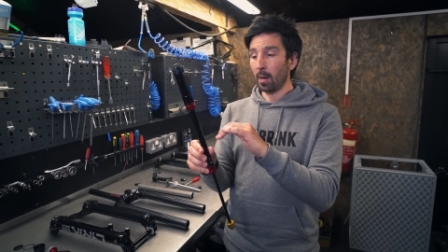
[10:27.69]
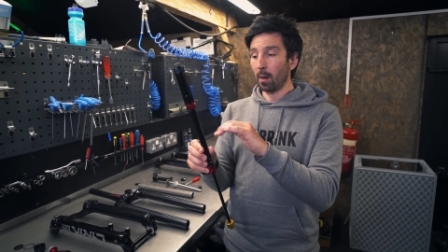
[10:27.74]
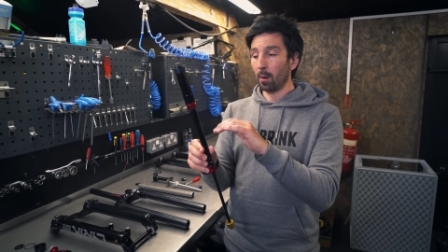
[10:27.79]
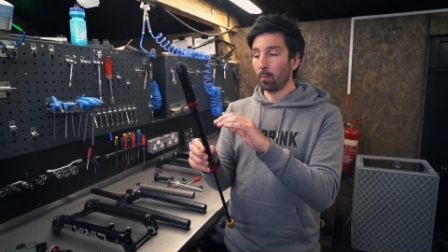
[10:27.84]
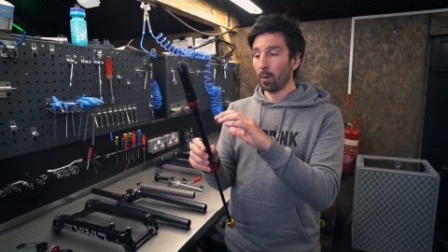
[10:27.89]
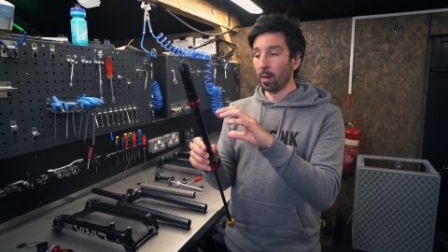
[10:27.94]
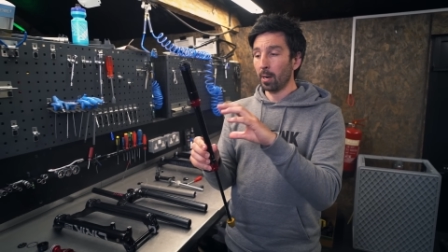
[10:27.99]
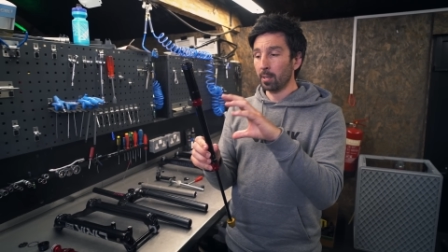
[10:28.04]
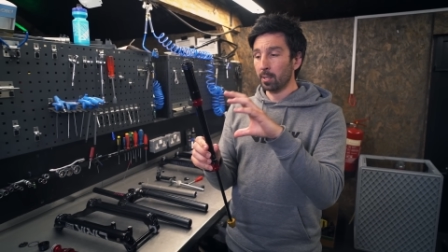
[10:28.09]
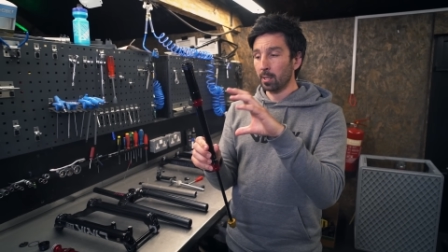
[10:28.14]

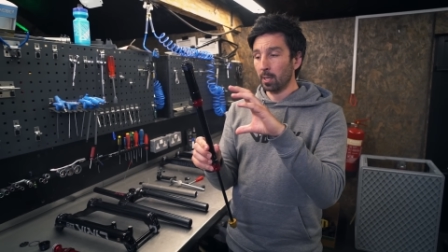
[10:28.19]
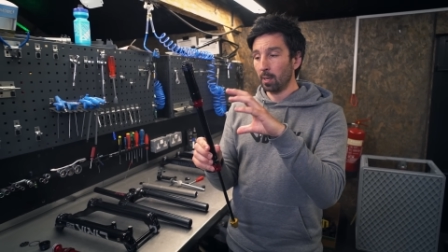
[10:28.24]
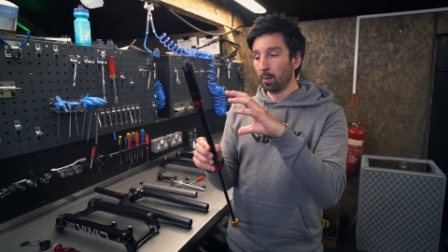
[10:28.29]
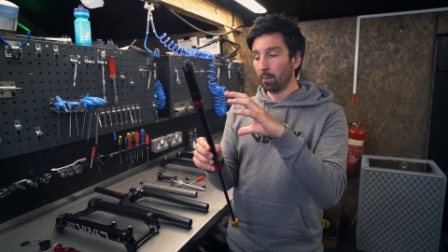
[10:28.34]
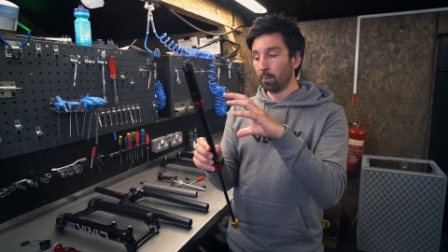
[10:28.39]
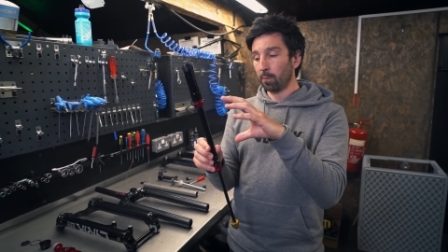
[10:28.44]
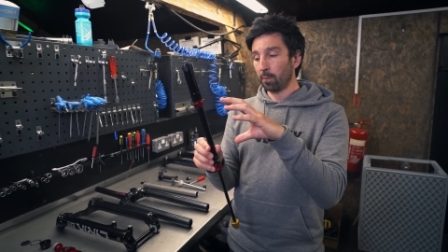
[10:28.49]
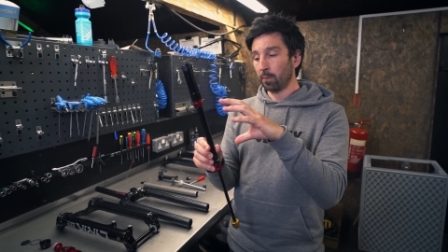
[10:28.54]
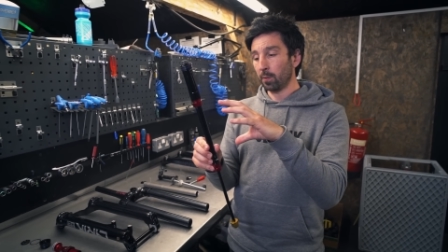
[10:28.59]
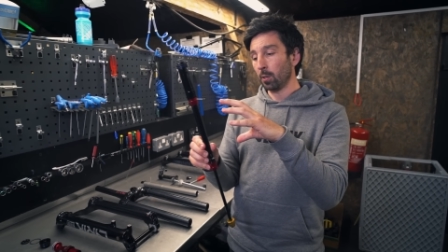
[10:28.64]
whereas
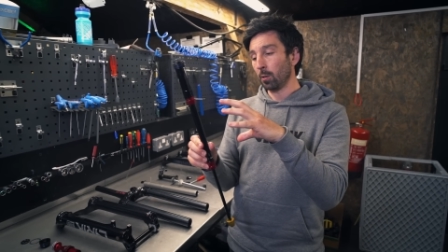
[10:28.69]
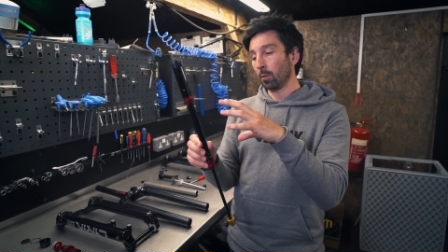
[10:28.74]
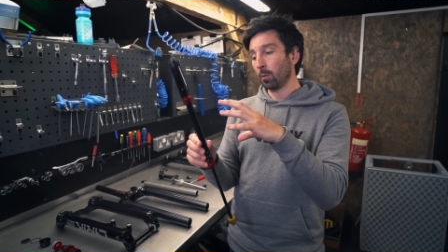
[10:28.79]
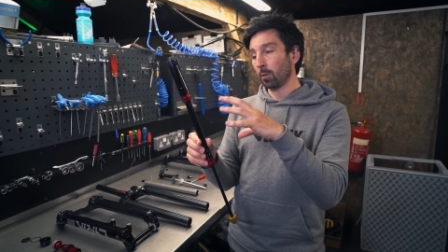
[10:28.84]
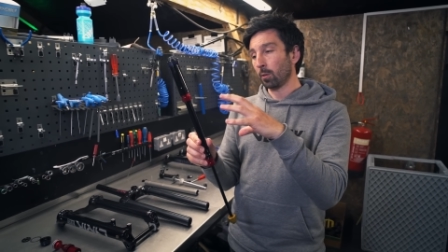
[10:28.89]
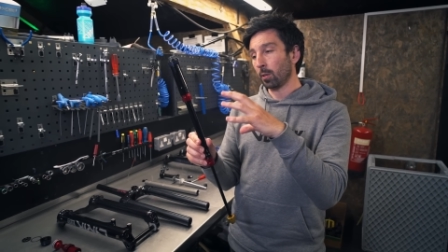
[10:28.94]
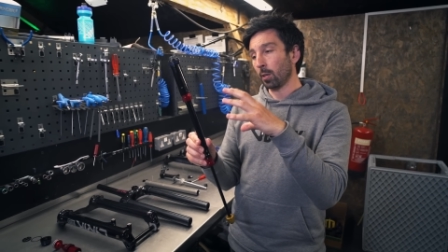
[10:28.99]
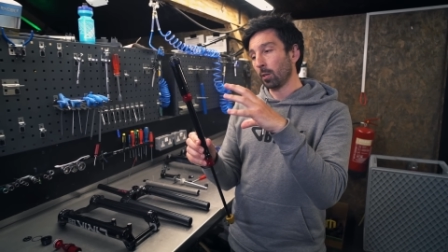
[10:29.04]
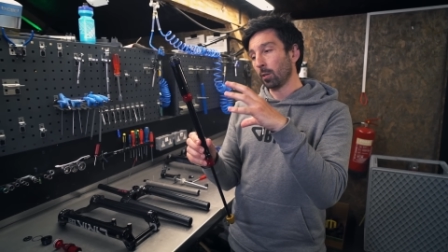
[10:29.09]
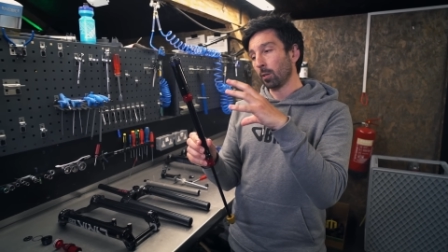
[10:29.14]
if
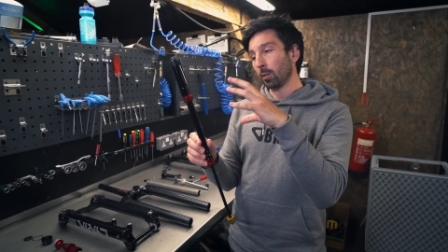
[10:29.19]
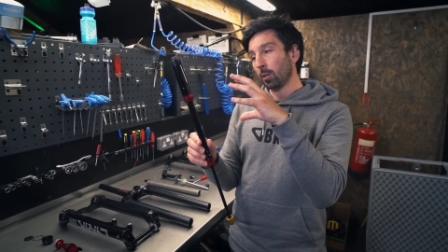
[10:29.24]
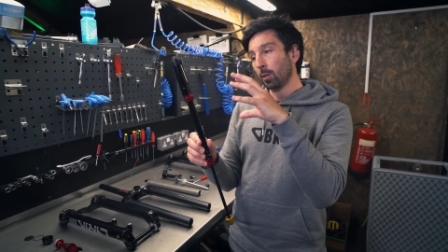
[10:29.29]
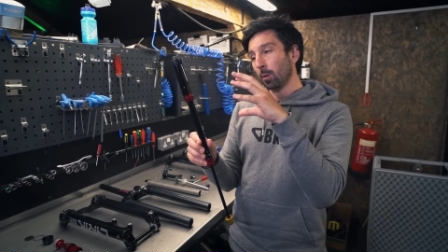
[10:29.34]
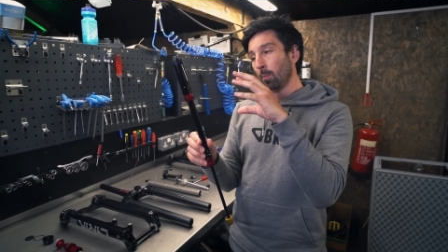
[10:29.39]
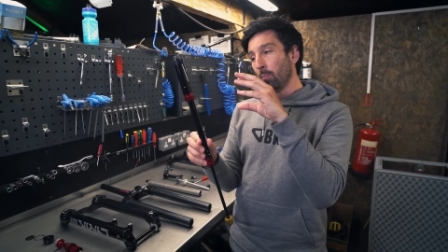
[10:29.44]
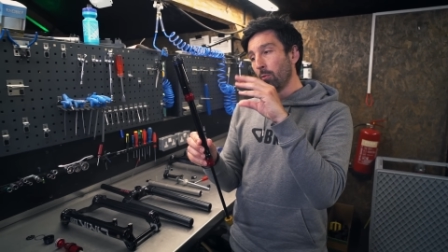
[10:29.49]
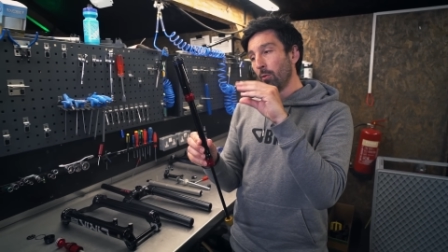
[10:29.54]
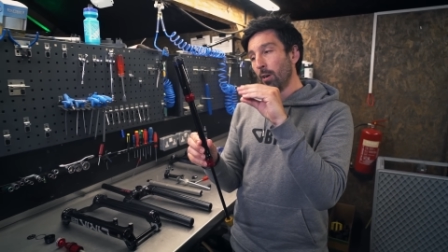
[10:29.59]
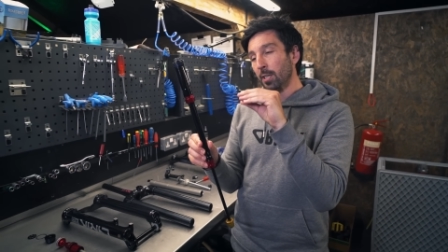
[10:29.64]
you can
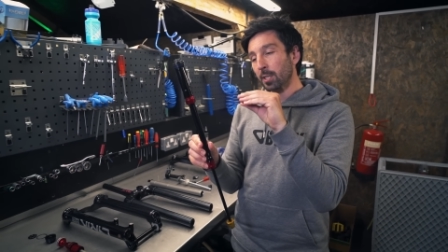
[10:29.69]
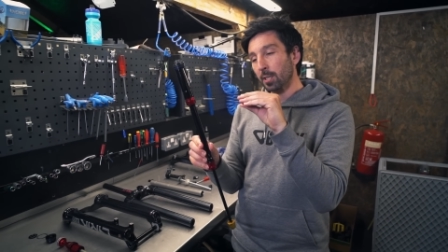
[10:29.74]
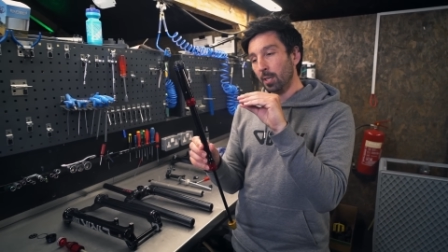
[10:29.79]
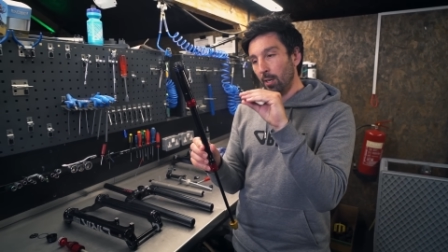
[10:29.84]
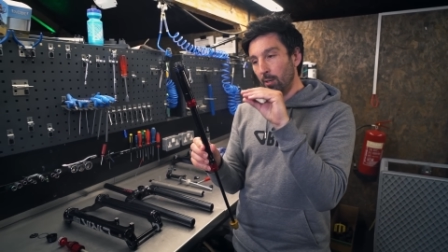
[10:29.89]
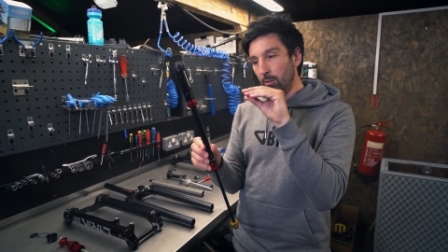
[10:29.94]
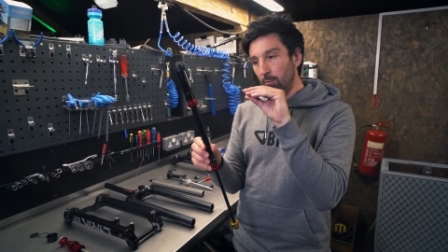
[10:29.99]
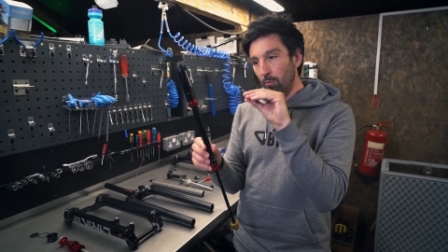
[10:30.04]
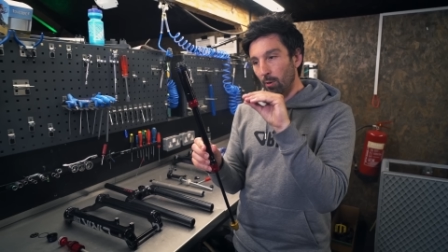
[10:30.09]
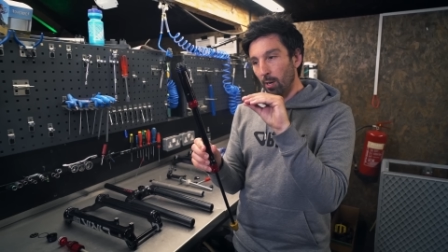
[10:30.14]
compress
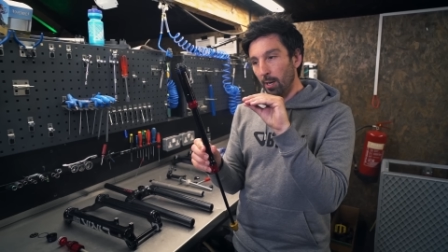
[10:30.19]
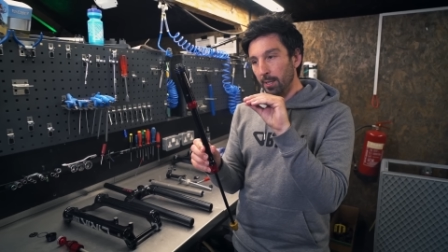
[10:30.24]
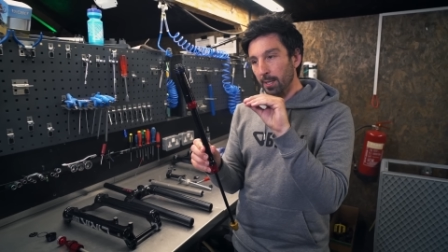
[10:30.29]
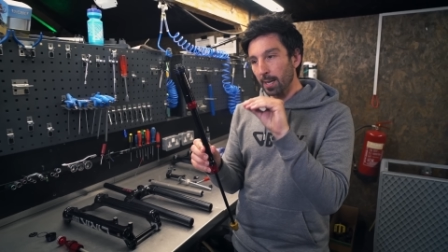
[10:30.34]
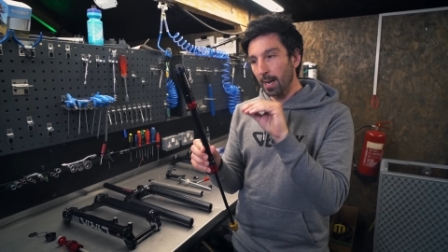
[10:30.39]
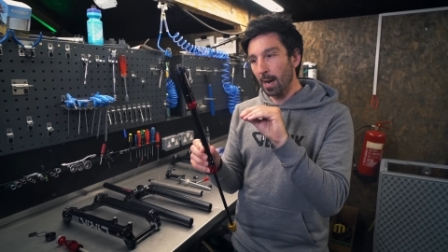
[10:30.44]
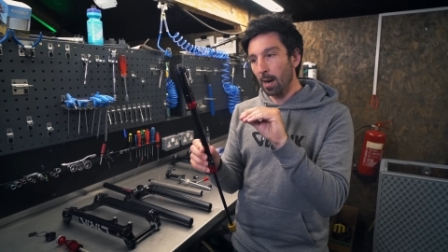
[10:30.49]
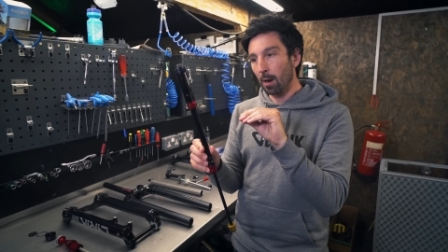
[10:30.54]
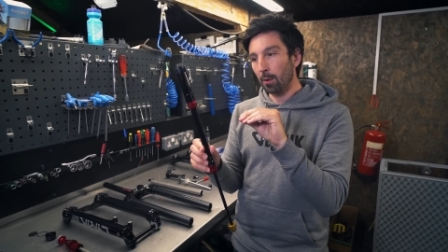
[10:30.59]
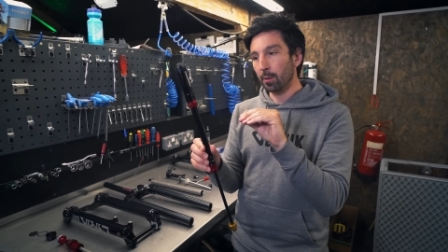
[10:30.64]
those right
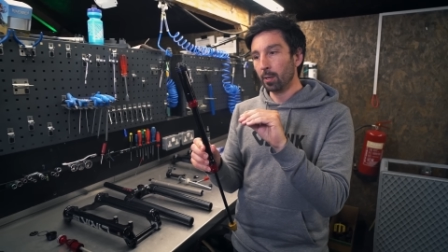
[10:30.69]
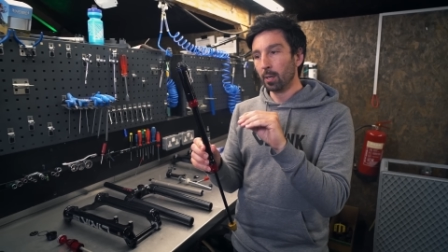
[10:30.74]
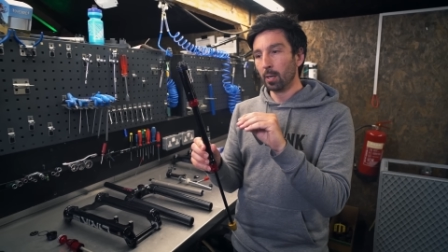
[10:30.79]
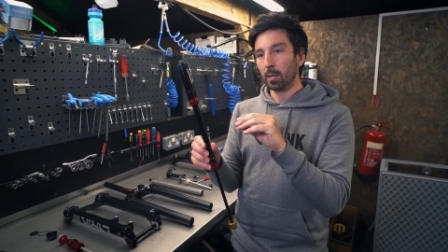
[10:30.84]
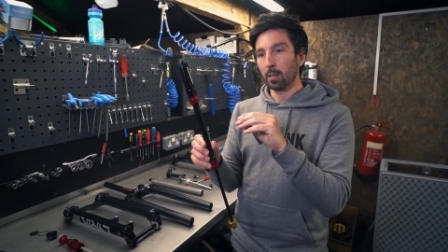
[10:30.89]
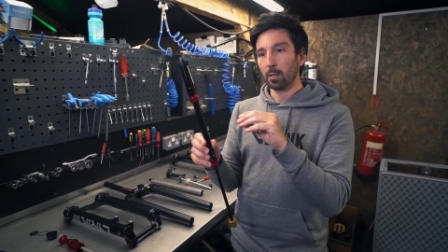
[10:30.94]
down,